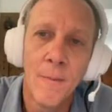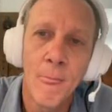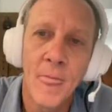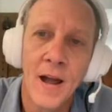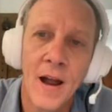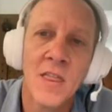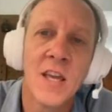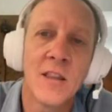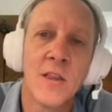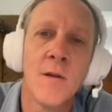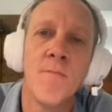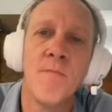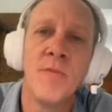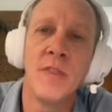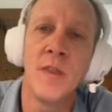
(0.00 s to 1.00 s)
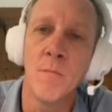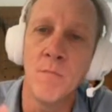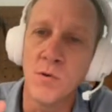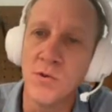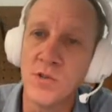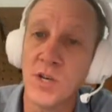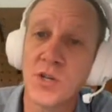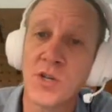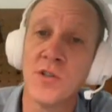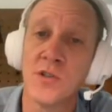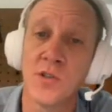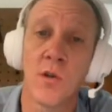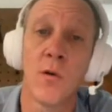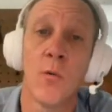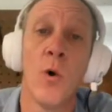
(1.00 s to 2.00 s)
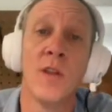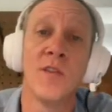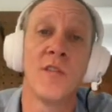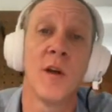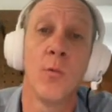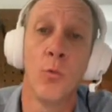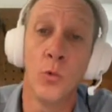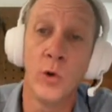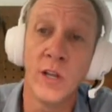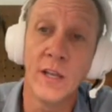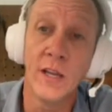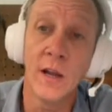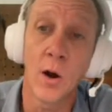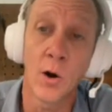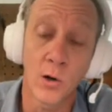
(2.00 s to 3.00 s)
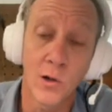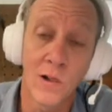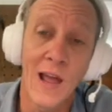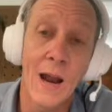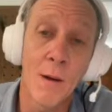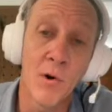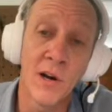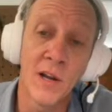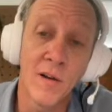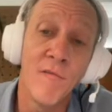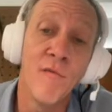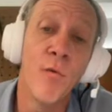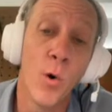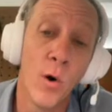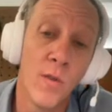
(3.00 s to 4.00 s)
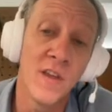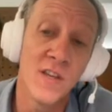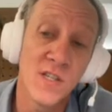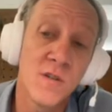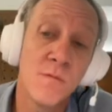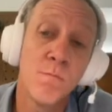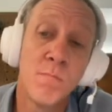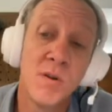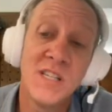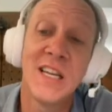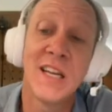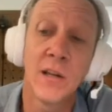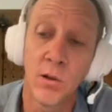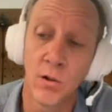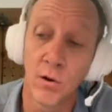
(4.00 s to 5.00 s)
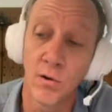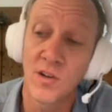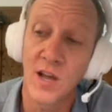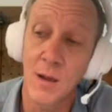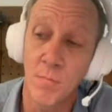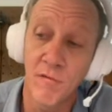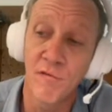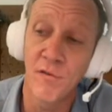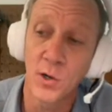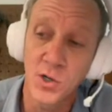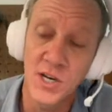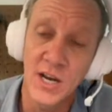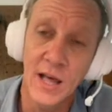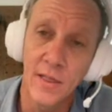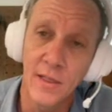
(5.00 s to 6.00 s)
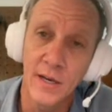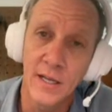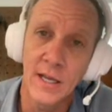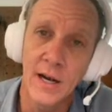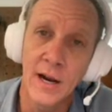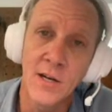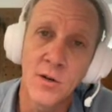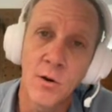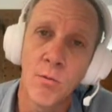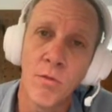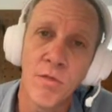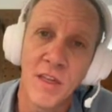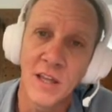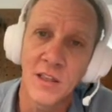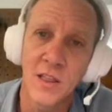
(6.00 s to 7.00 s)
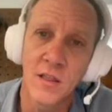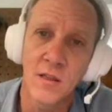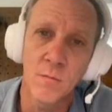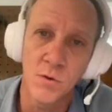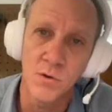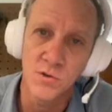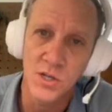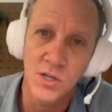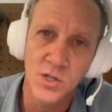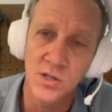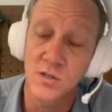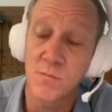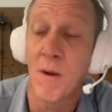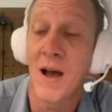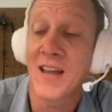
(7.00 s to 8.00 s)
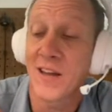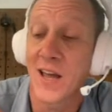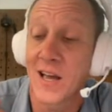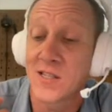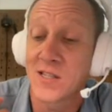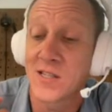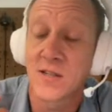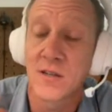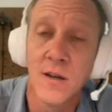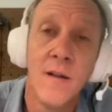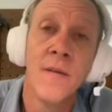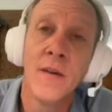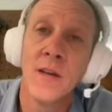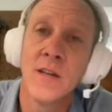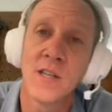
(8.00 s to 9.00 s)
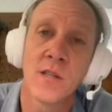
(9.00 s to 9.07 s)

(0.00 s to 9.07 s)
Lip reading: I think the musicians are the ones that really are clamoring for this particular type of functionality, and I don't think that the musicians, my guess is that the